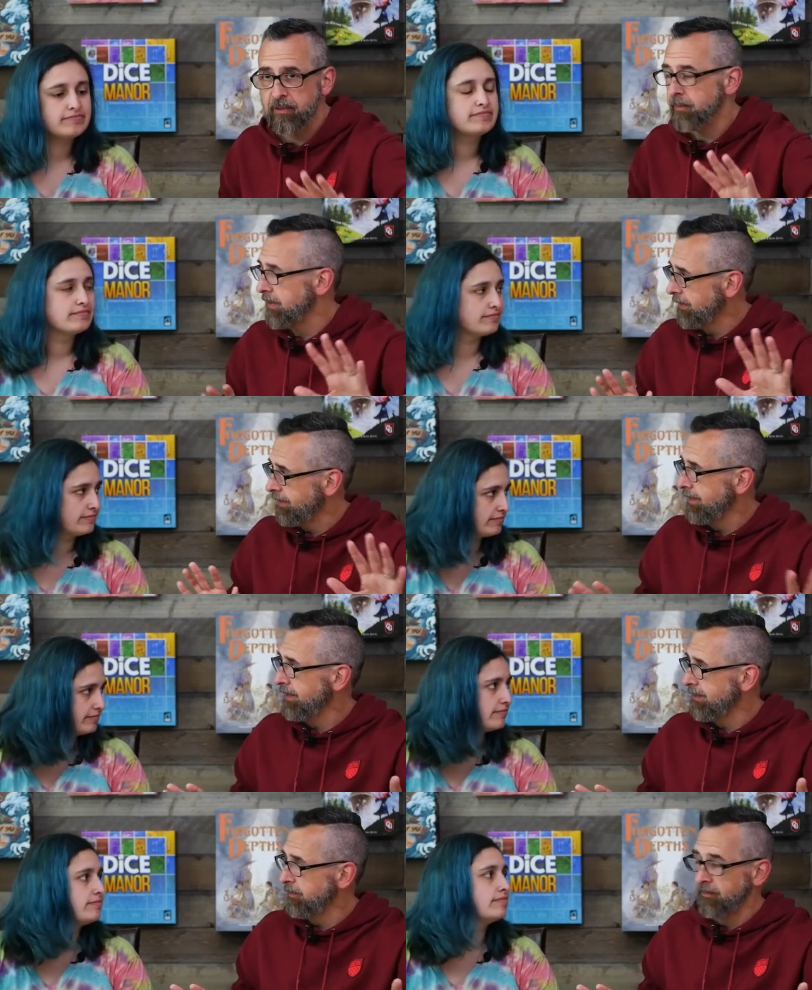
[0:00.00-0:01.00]
Speaker 1: going to be a
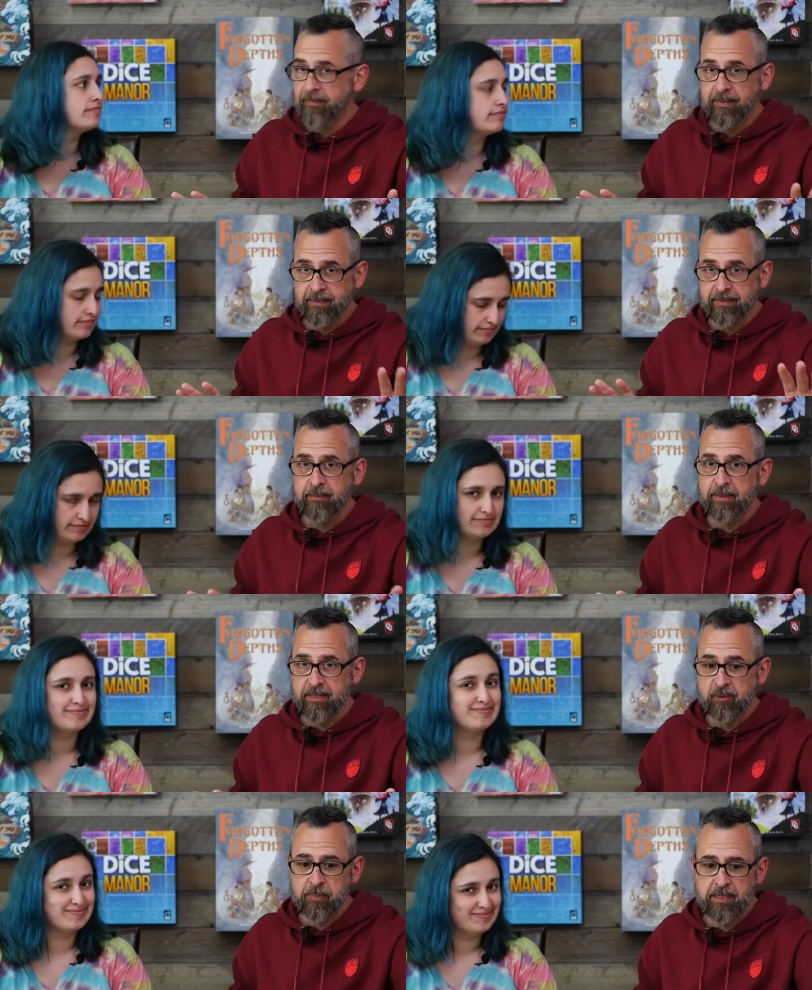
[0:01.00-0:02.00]
theme in mm-hmm. some of the mm-hmm.
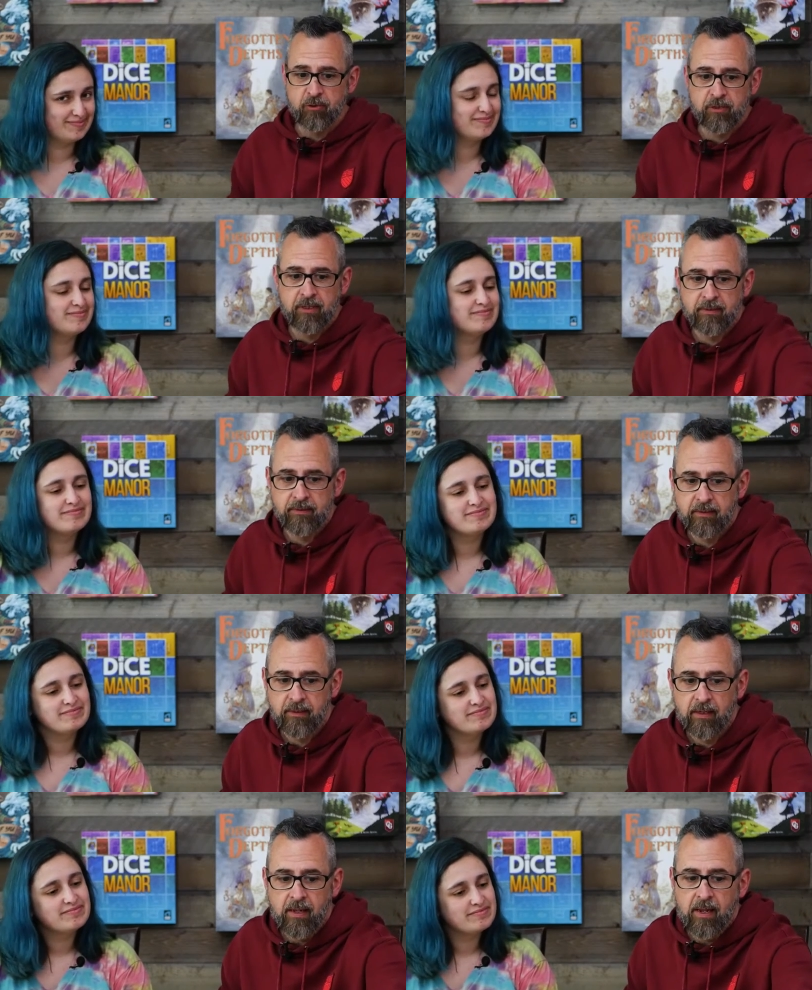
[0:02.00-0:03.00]
expansion content.
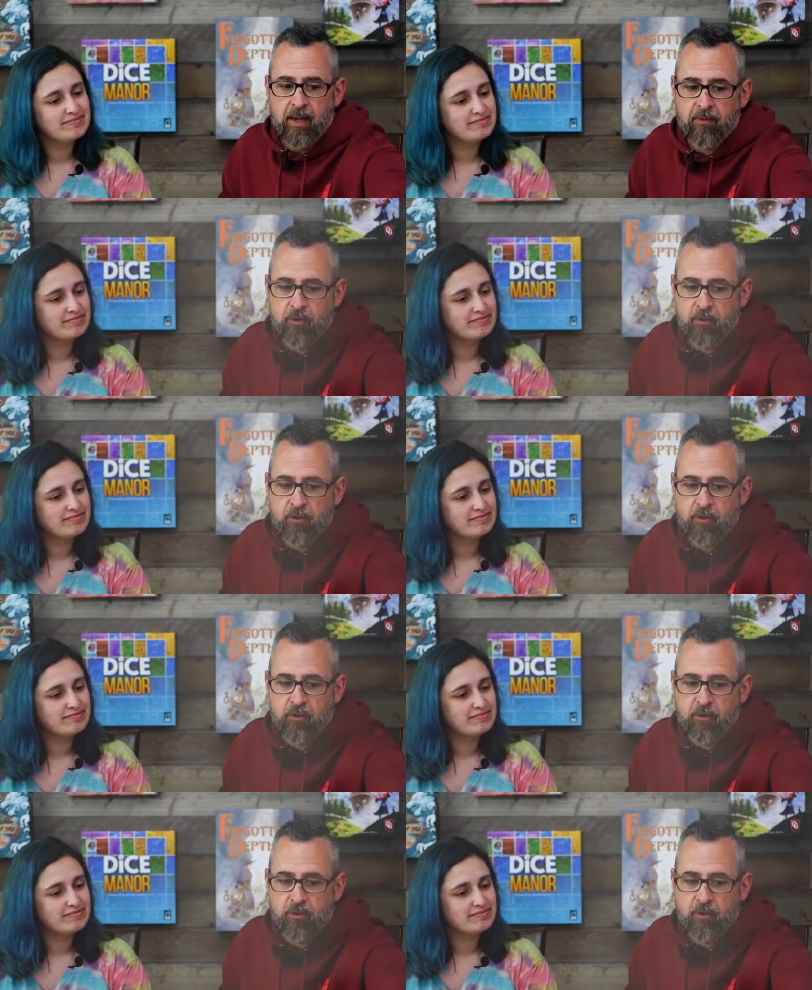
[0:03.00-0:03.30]
And then